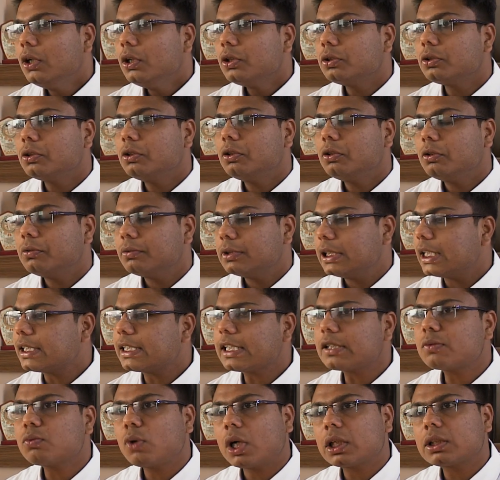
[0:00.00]
So this
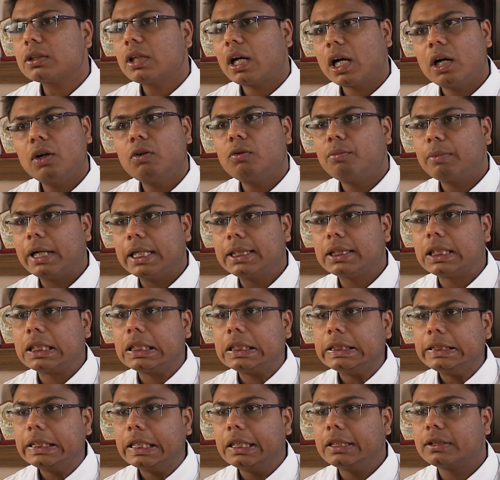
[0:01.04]
is what how my
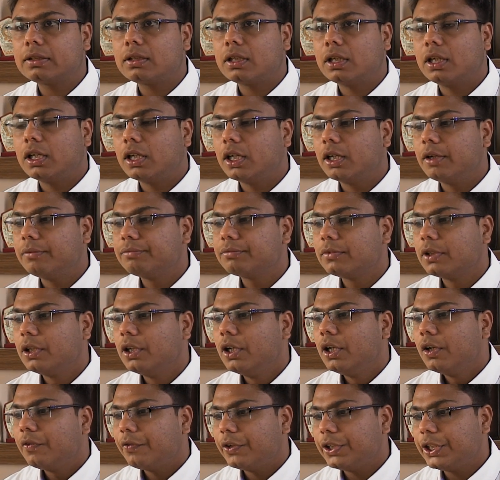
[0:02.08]
third year uh,
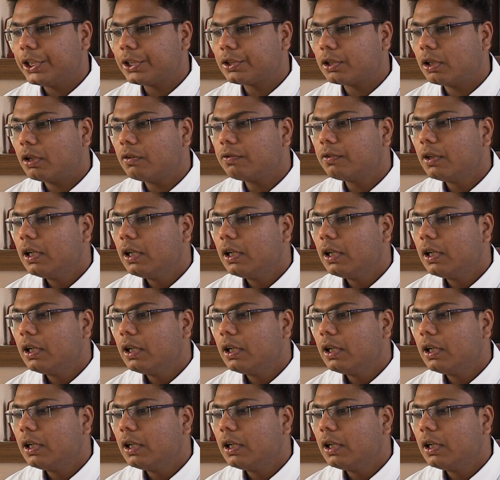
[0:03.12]
finished off.